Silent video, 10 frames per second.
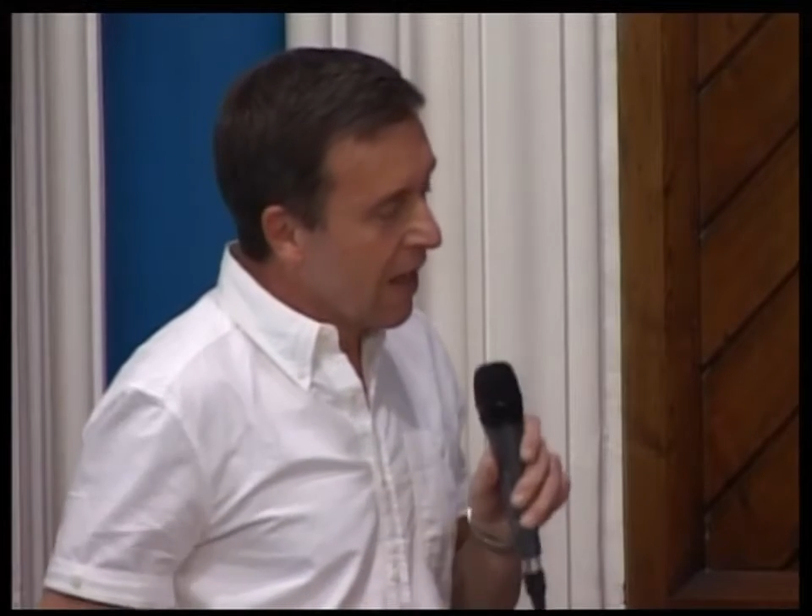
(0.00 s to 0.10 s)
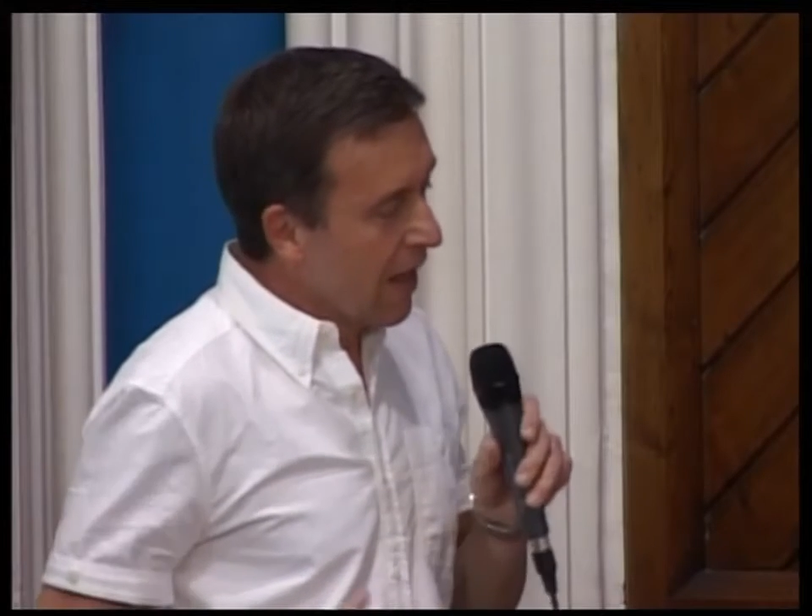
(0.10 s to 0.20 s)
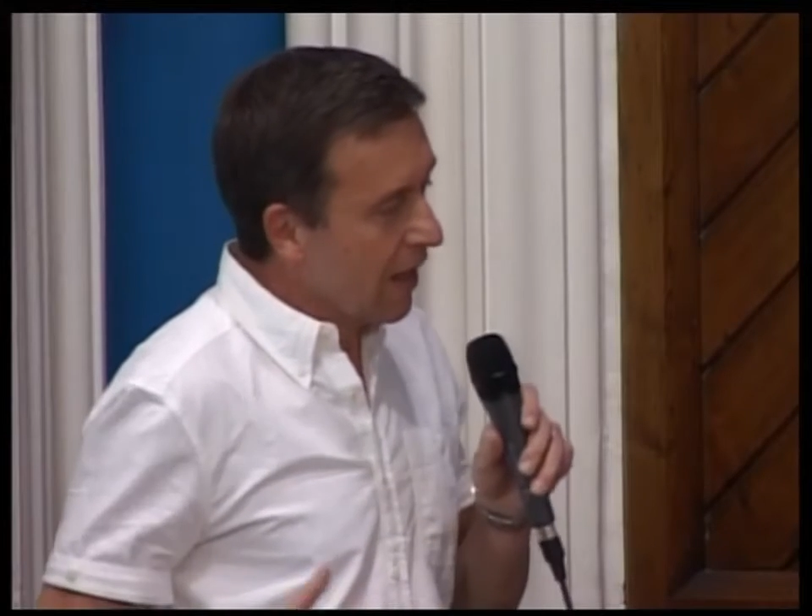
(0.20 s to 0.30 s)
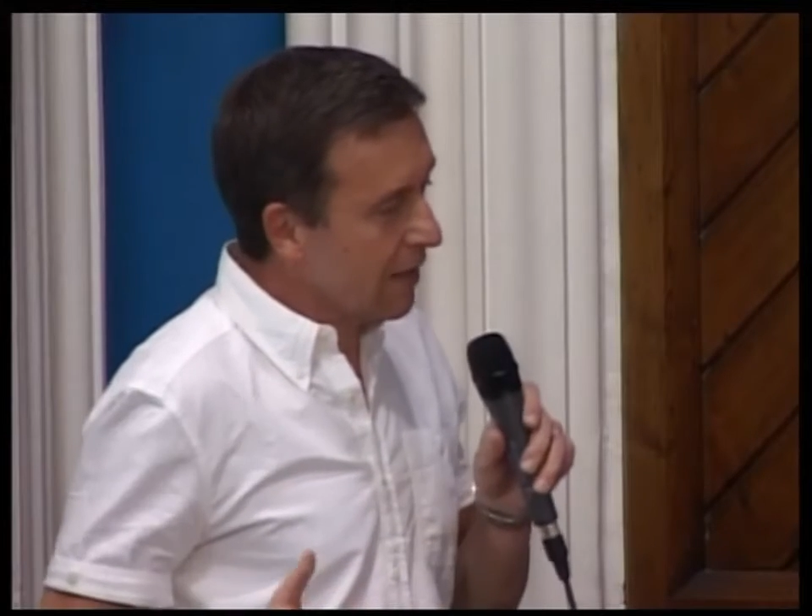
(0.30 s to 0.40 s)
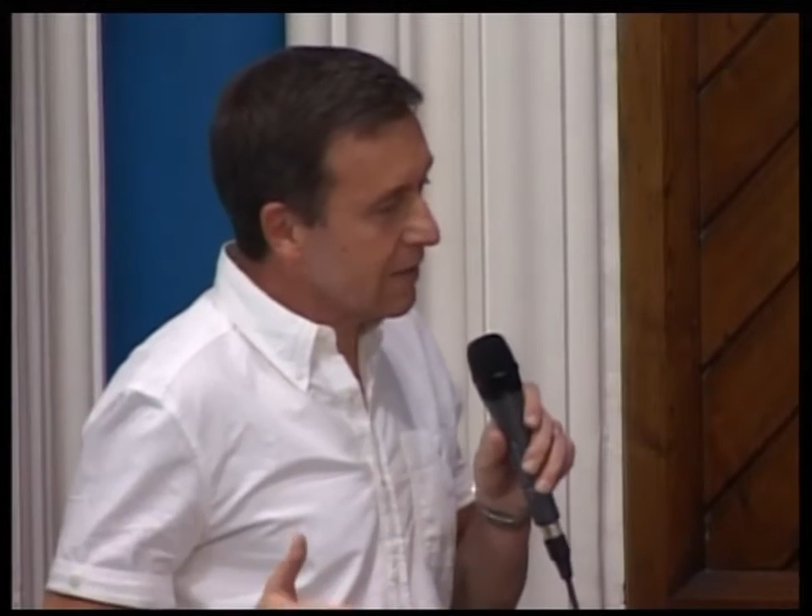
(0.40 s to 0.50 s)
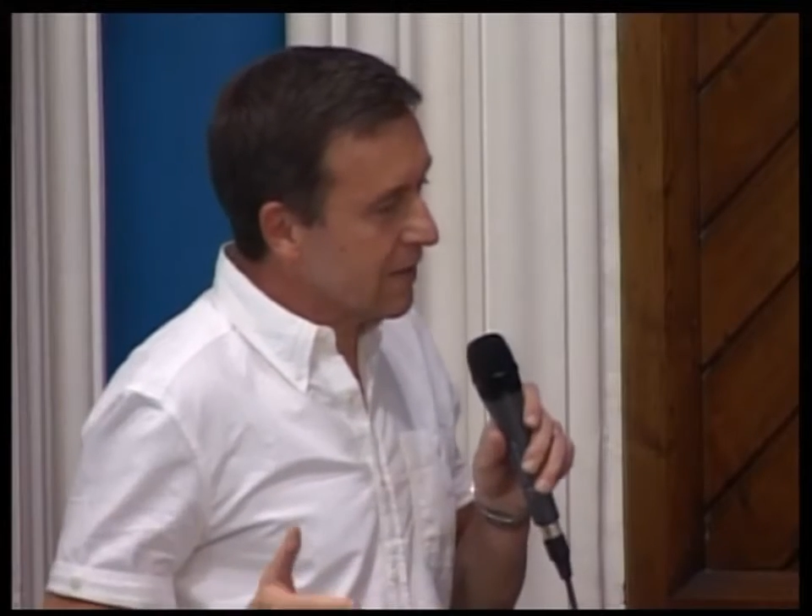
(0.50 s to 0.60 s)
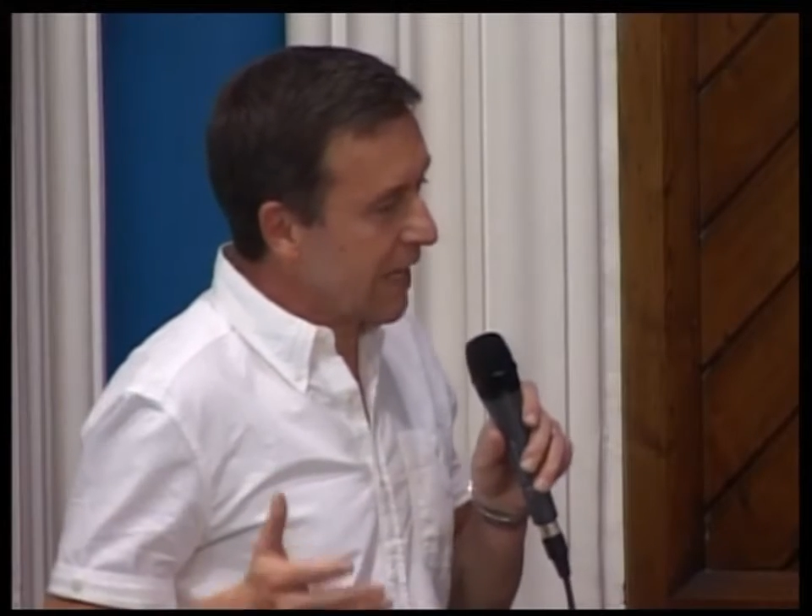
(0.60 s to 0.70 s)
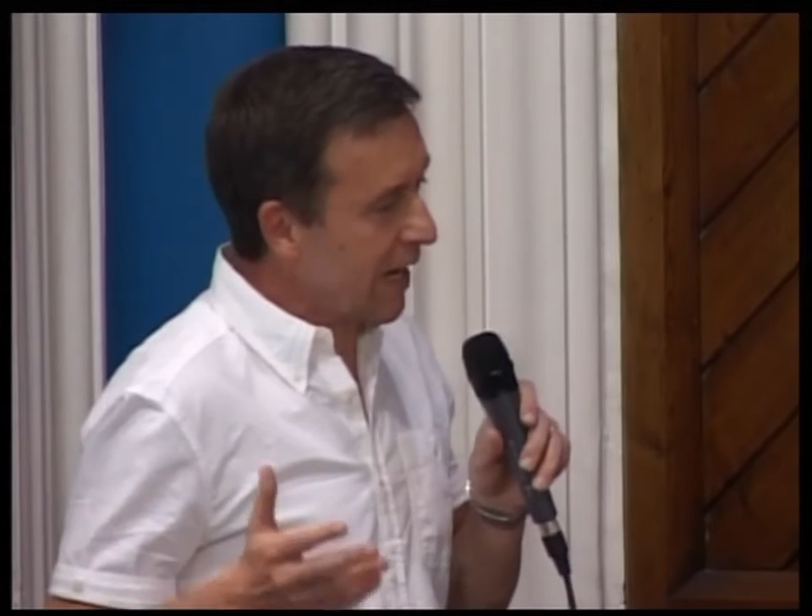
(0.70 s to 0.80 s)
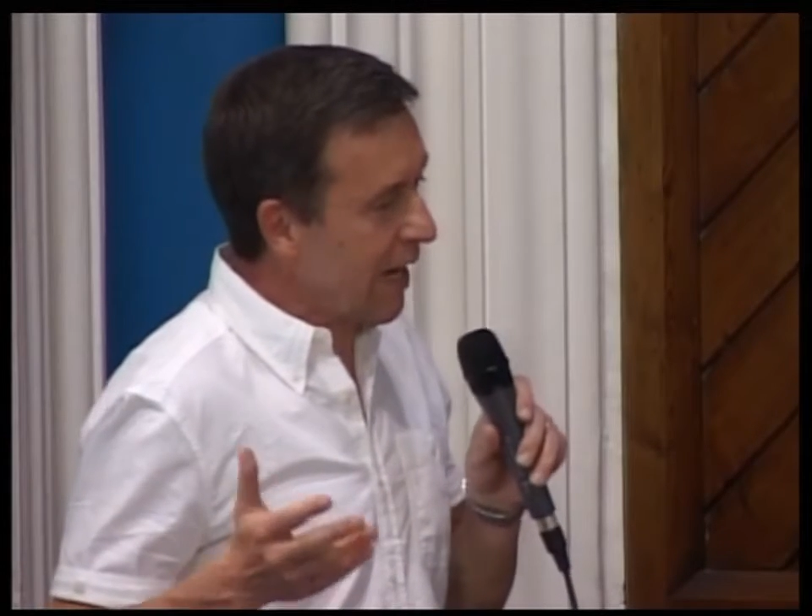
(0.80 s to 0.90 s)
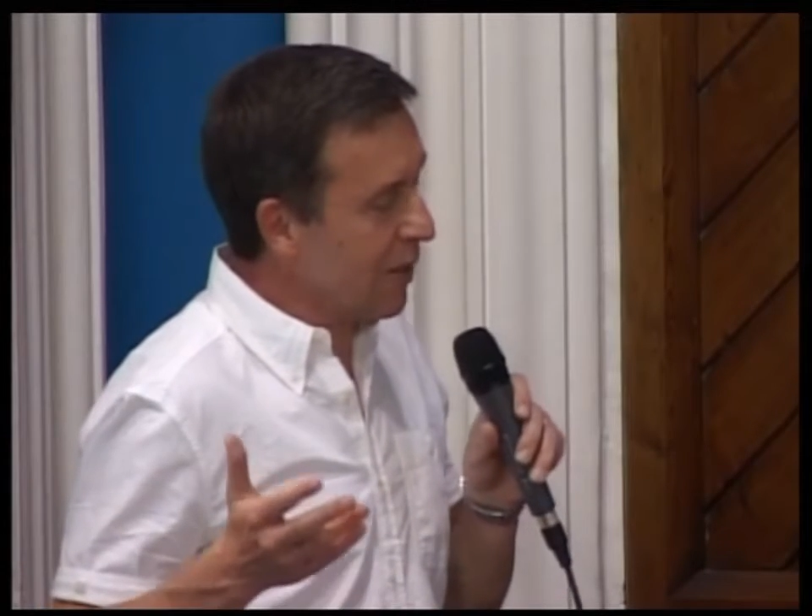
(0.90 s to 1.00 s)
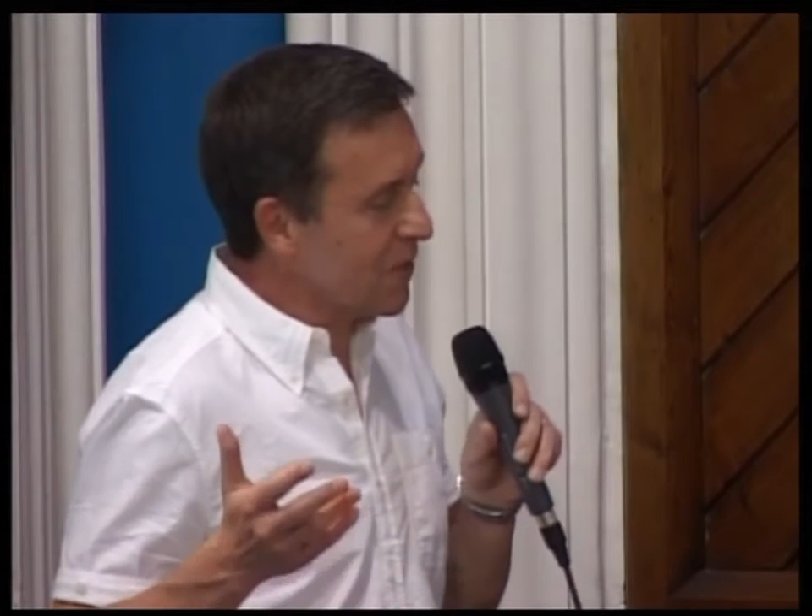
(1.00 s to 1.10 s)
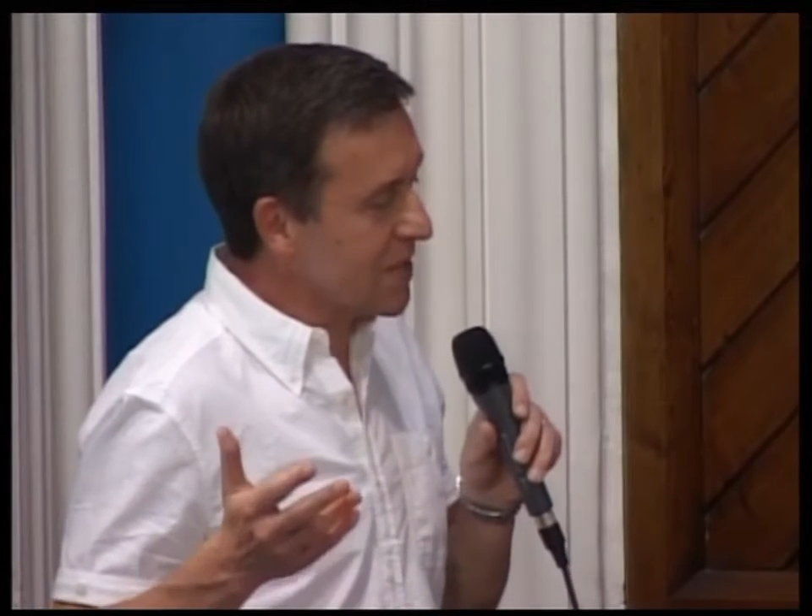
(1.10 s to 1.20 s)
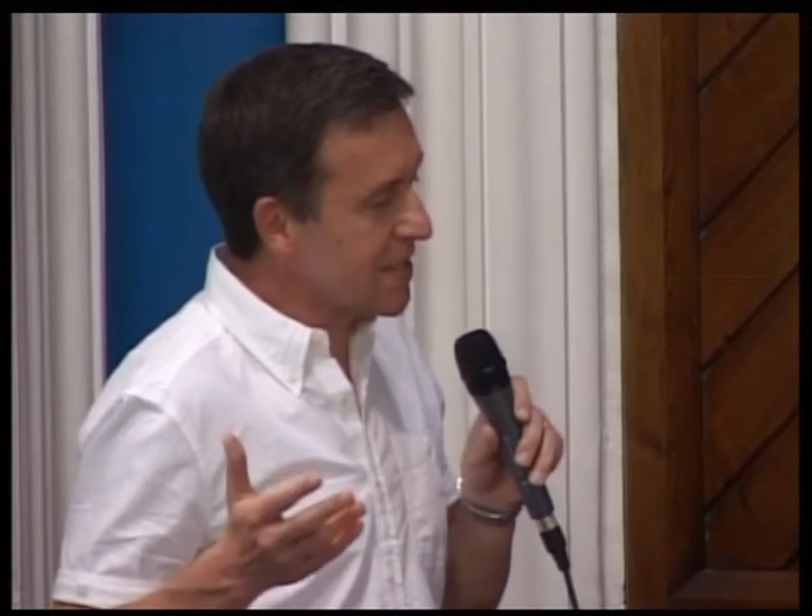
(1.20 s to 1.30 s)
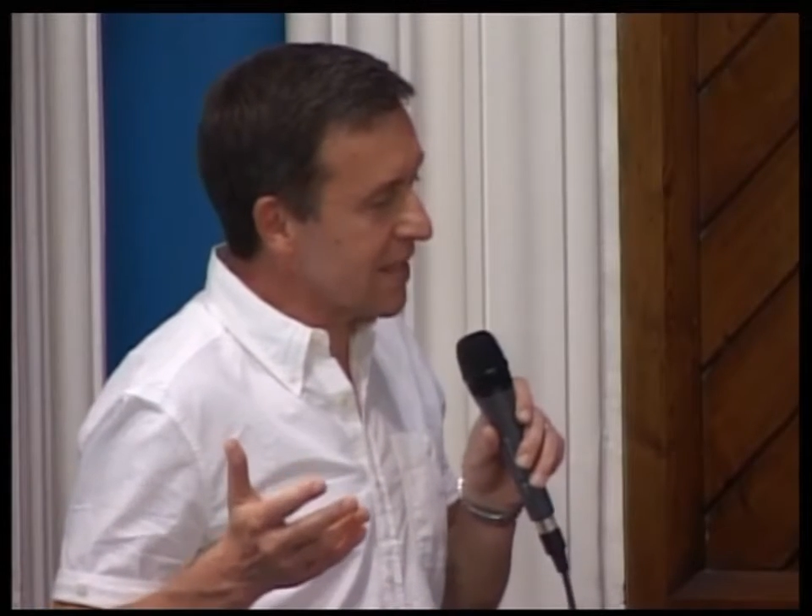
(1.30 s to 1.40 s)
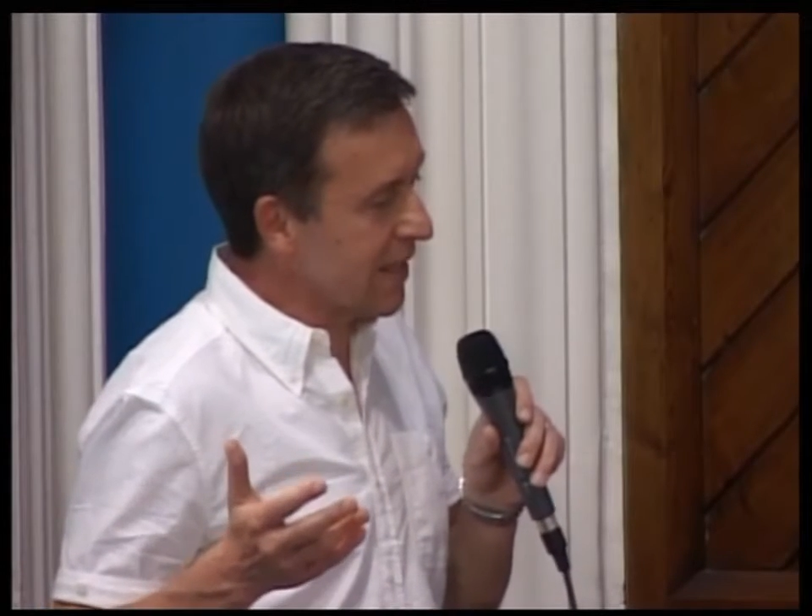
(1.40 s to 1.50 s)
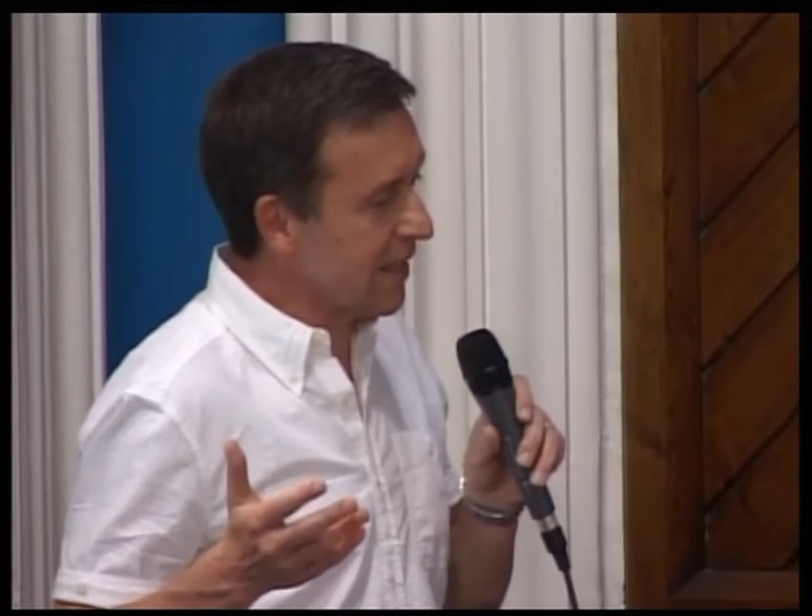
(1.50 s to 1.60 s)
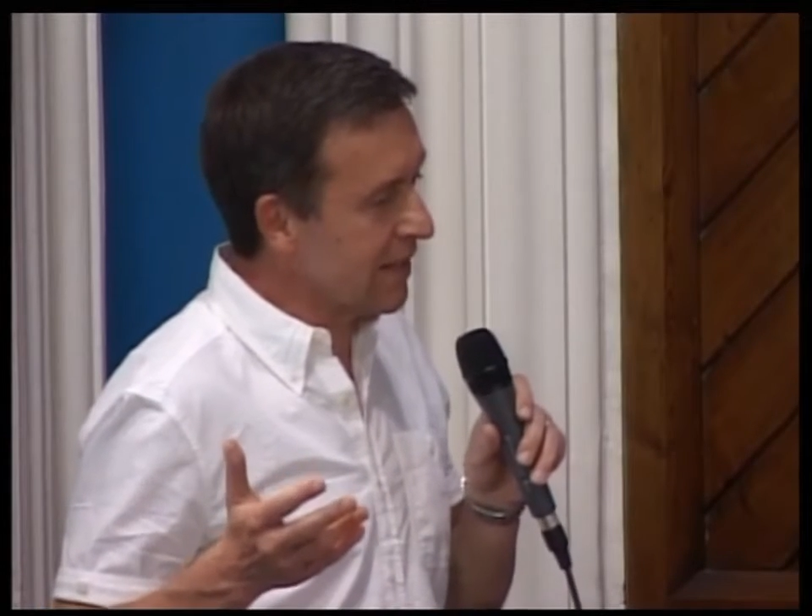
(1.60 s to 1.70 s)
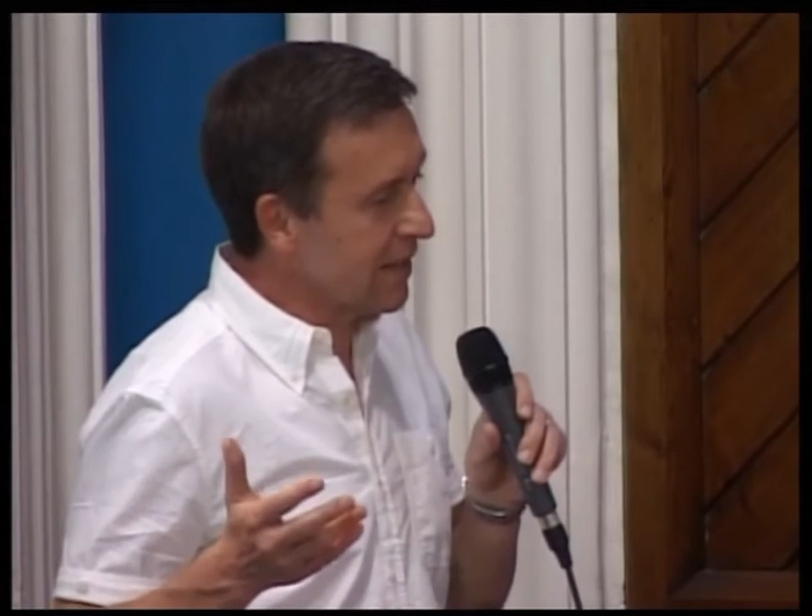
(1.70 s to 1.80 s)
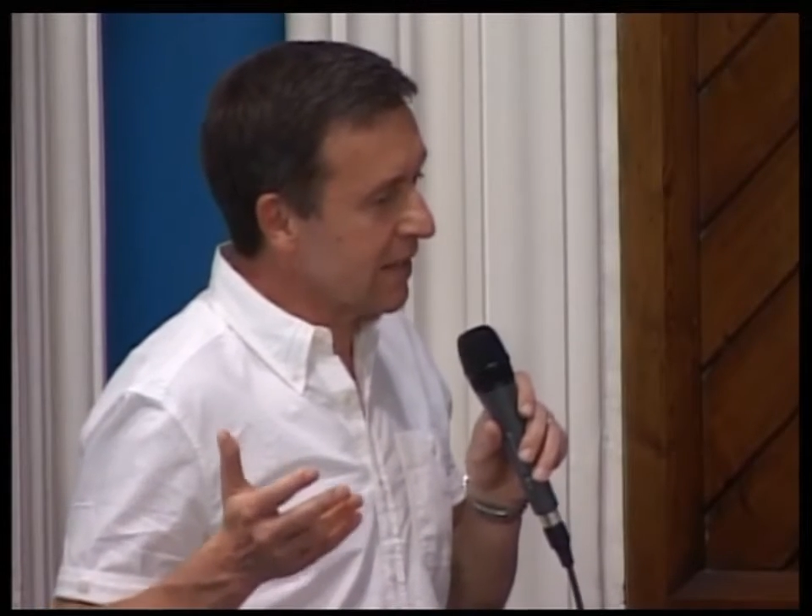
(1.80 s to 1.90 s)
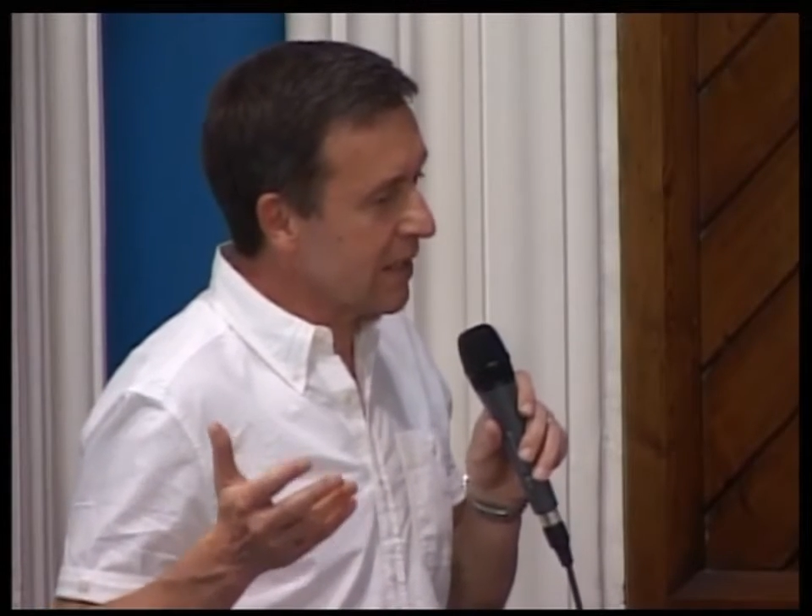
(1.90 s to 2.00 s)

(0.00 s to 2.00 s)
Uh, yeah, I was, uh,